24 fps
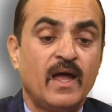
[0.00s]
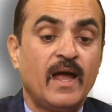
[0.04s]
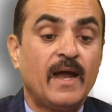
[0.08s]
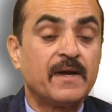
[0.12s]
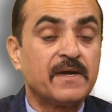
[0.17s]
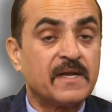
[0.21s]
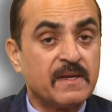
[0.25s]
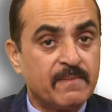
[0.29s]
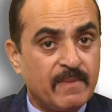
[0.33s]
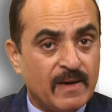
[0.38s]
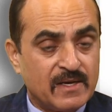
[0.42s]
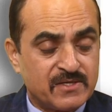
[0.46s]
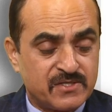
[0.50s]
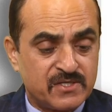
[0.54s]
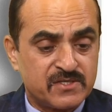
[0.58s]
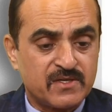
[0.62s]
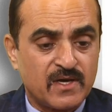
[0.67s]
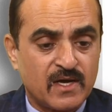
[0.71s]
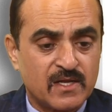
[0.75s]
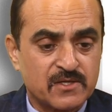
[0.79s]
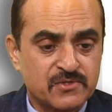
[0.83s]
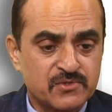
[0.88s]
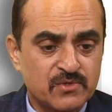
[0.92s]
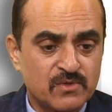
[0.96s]
Antibiosis
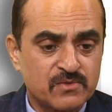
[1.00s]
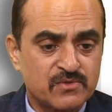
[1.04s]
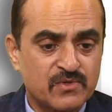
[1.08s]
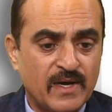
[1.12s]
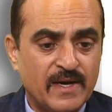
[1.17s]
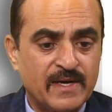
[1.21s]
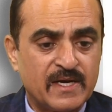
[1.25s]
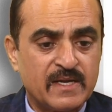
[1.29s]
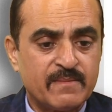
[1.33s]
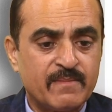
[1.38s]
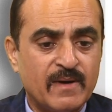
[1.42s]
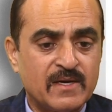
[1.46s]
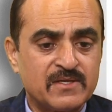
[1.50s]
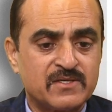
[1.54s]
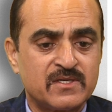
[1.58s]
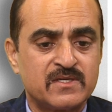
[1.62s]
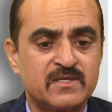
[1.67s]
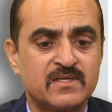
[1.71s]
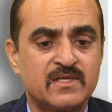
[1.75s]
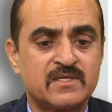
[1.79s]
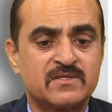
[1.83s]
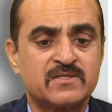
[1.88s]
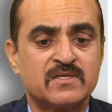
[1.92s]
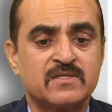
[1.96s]
also, the antibiosis
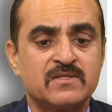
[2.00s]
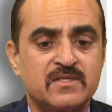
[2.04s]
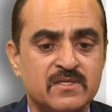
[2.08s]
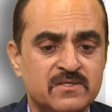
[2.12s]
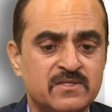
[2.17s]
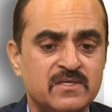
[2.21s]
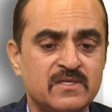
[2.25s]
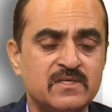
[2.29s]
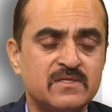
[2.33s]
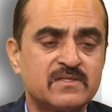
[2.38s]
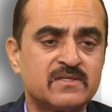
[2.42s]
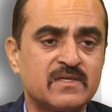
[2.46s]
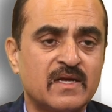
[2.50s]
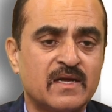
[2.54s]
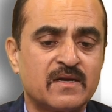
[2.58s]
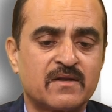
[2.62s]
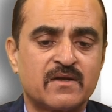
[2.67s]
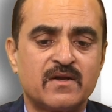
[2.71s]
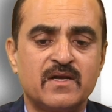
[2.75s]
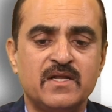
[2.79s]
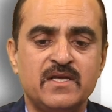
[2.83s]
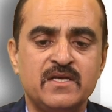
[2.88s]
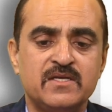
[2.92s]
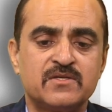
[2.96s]
is the synthesis and
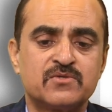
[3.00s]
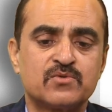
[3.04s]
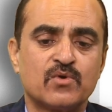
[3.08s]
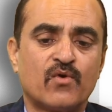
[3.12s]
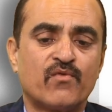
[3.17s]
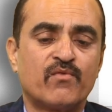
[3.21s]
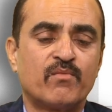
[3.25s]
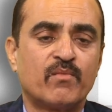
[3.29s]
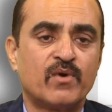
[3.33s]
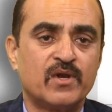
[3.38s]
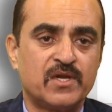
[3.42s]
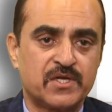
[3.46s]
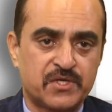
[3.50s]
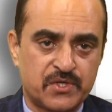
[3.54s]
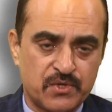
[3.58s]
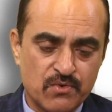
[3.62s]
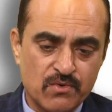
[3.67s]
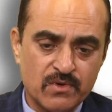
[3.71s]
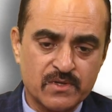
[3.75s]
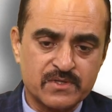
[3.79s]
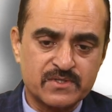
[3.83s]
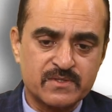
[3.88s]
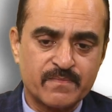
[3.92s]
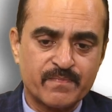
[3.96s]
release of
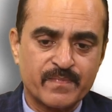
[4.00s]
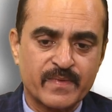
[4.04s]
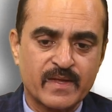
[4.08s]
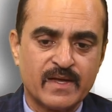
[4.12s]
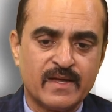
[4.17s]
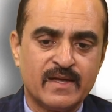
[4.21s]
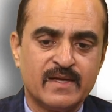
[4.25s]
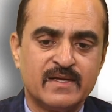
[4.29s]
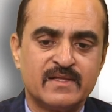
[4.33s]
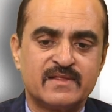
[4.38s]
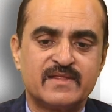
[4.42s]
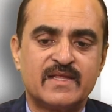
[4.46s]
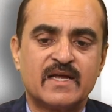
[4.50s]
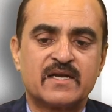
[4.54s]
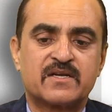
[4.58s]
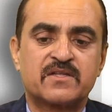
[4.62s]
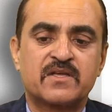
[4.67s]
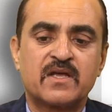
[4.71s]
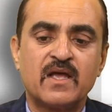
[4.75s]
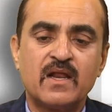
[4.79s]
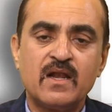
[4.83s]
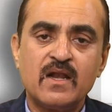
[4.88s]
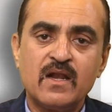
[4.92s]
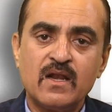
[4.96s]
molecules
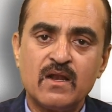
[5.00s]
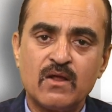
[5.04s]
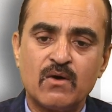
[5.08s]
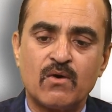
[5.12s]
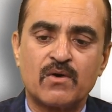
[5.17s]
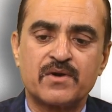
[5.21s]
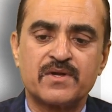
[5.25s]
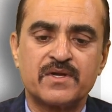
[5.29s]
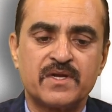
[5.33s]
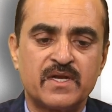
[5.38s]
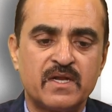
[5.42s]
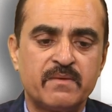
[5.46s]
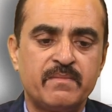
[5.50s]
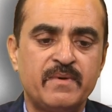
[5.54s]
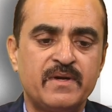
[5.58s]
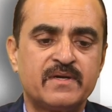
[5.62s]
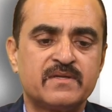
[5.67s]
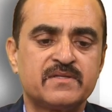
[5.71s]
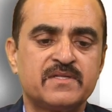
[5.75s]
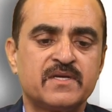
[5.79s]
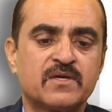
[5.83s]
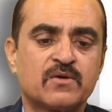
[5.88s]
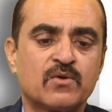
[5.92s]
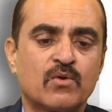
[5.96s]
that kill or inhibit
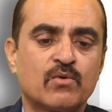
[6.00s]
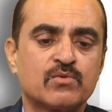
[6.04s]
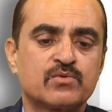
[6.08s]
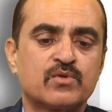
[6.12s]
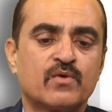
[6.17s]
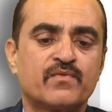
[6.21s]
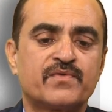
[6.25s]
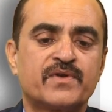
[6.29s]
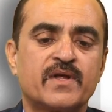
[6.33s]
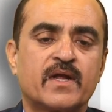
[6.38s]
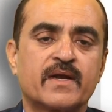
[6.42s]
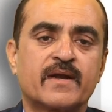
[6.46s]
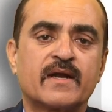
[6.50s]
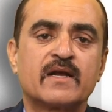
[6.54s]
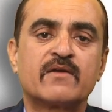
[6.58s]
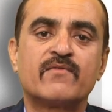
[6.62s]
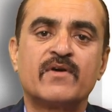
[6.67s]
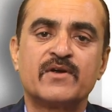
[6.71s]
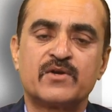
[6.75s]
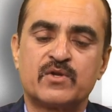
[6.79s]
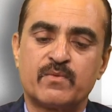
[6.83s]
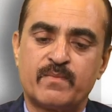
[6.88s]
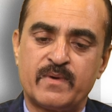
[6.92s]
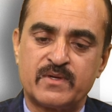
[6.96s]
the growth of target
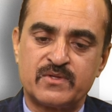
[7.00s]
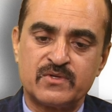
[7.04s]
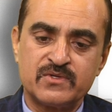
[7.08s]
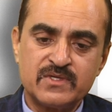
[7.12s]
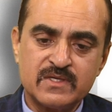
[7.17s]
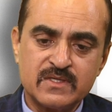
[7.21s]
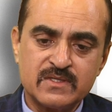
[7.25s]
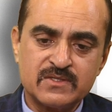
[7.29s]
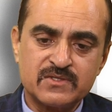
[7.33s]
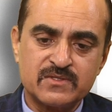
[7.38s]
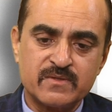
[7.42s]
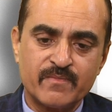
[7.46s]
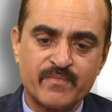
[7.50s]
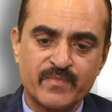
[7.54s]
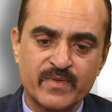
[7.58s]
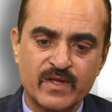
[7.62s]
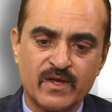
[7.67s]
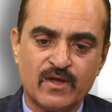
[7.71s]
phytopathogens,